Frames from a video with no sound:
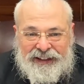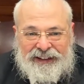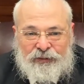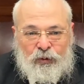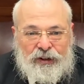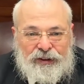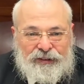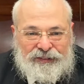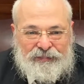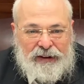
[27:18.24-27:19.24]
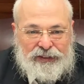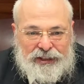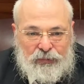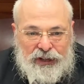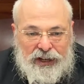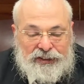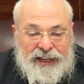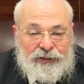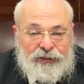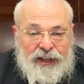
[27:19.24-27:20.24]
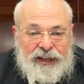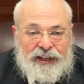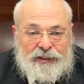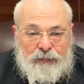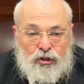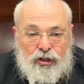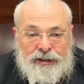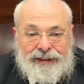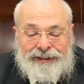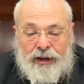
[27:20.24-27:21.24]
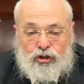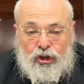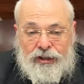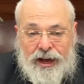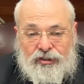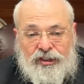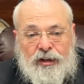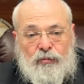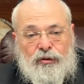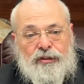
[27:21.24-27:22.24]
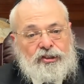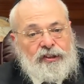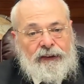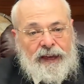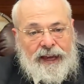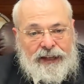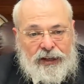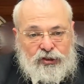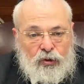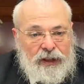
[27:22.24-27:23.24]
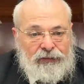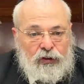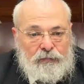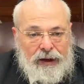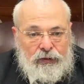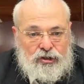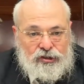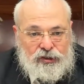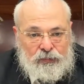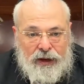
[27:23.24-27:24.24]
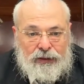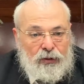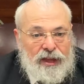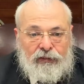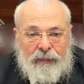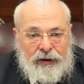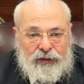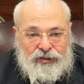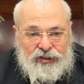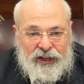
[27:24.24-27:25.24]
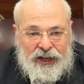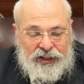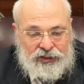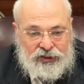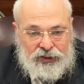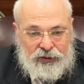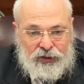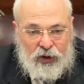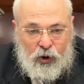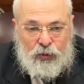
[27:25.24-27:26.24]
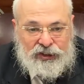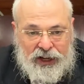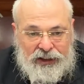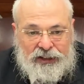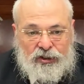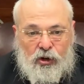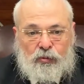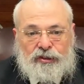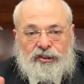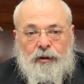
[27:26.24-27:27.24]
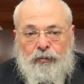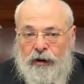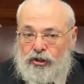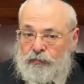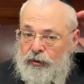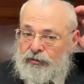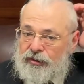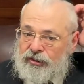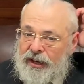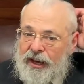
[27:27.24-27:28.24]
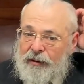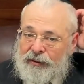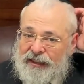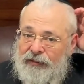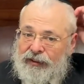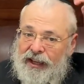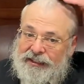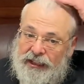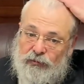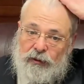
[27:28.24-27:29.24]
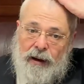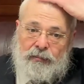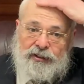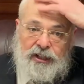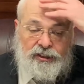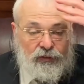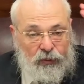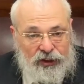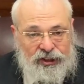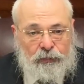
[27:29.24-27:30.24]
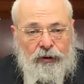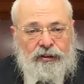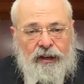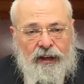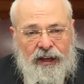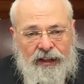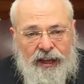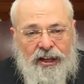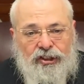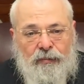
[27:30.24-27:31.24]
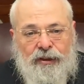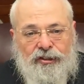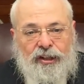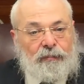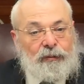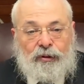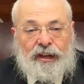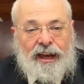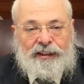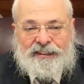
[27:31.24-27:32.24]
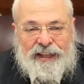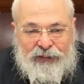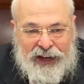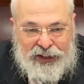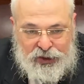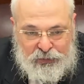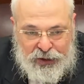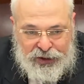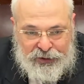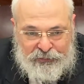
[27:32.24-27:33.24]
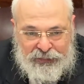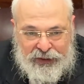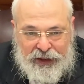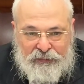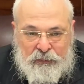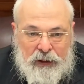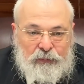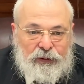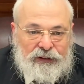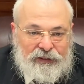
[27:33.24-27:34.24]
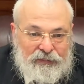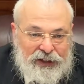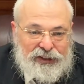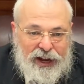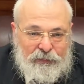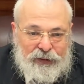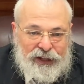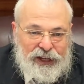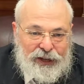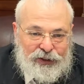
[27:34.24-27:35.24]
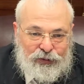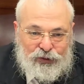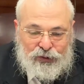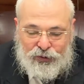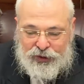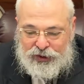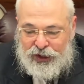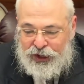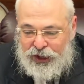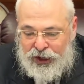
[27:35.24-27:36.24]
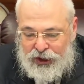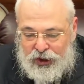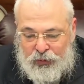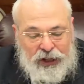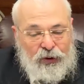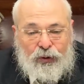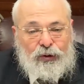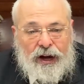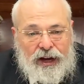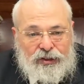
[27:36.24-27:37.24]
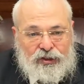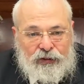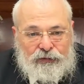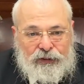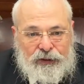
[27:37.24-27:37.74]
want to marry somebody else, and today, especially in Ashkenazi communities, there's no levirate marriages. The brother-in-law never marries his sister-in-law. There's always a chalitza, always a separation process. But nevertheless, that's what the Bible says. If you want to separate, there has to be this thing. But with a geth, there's never any spitting. But people mix it up and they hear different stories. So we hear all kinds of